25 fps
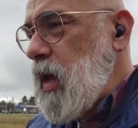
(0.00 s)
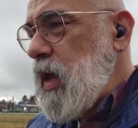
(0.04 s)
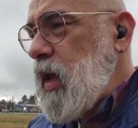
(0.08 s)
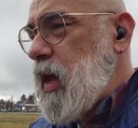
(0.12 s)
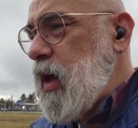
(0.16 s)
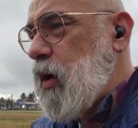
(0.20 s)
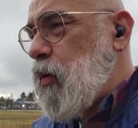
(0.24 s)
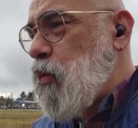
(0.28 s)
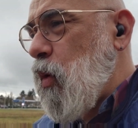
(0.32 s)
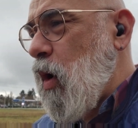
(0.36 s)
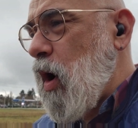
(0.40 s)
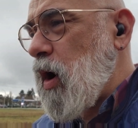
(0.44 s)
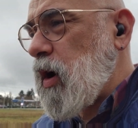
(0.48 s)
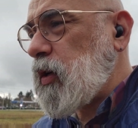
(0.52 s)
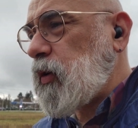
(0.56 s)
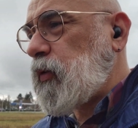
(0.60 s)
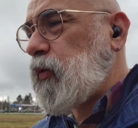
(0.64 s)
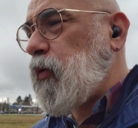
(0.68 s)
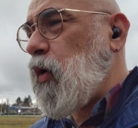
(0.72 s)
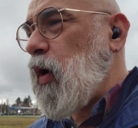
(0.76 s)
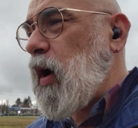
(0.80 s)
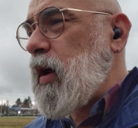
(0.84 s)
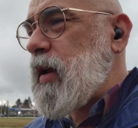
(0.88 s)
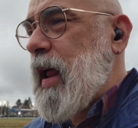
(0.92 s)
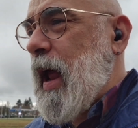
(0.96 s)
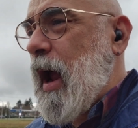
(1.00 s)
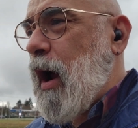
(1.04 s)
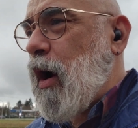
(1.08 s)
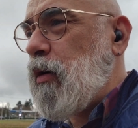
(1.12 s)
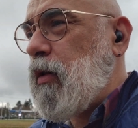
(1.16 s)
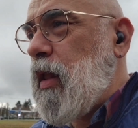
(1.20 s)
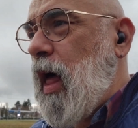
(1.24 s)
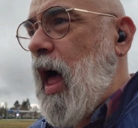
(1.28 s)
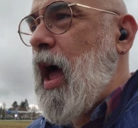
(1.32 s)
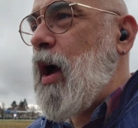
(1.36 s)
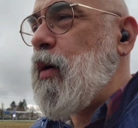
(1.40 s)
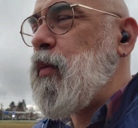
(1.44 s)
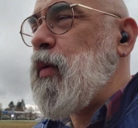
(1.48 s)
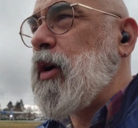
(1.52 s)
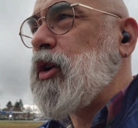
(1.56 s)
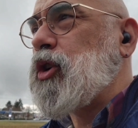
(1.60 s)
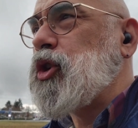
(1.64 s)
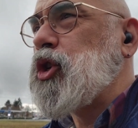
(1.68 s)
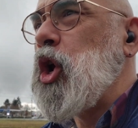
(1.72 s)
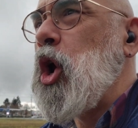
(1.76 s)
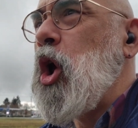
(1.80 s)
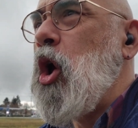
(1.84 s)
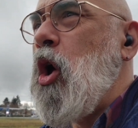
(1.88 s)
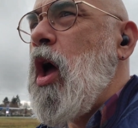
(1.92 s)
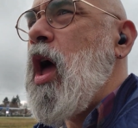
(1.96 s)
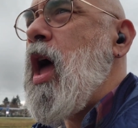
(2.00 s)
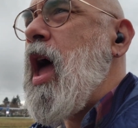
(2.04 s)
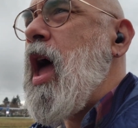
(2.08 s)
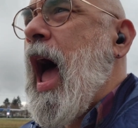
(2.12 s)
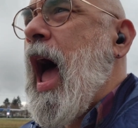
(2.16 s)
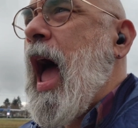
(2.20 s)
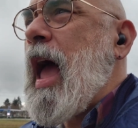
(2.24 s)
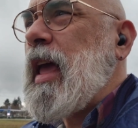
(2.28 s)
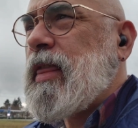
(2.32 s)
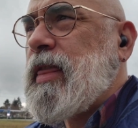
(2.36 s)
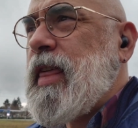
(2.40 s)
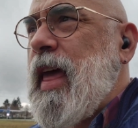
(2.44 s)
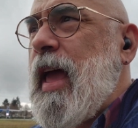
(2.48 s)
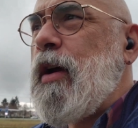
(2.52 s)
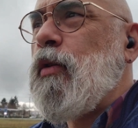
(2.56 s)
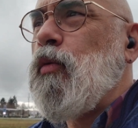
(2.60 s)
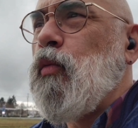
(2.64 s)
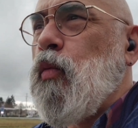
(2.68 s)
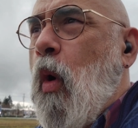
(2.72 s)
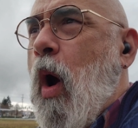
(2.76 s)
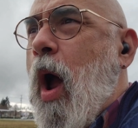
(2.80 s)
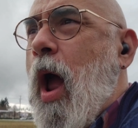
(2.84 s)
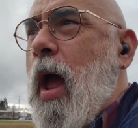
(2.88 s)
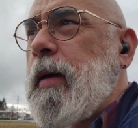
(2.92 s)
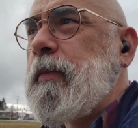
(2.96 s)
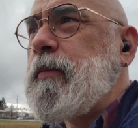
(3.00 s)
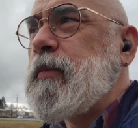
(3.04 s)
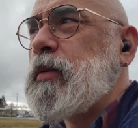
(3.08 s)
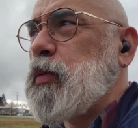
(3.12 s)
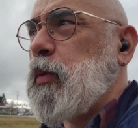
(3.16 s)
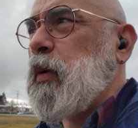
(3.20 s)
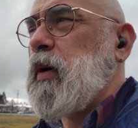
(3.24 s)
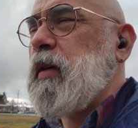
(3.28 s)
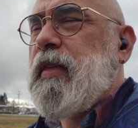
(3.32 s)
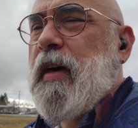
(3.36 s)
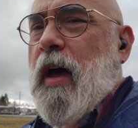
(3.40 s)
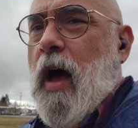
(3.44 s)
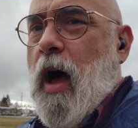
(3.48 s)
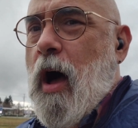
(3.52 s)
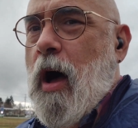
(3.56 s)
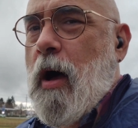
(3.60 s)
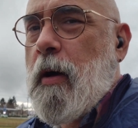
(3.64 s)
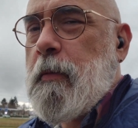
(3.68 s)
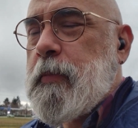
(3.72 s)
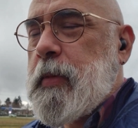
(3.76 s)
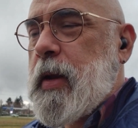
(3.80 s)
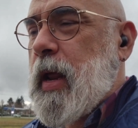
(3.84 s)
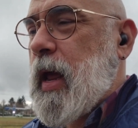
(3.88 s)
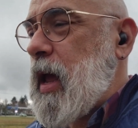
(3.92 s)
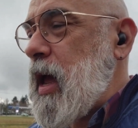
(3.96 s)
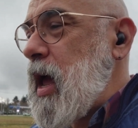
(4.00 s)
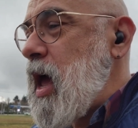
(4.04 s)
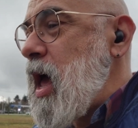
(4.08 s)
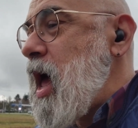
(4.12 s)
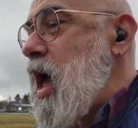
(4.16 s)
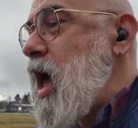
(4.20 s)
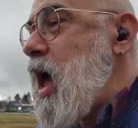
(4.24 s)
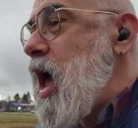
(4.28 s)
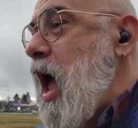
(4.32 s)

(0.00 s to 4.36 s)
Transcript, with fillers: He works for an airline which I think rhymes with Omni,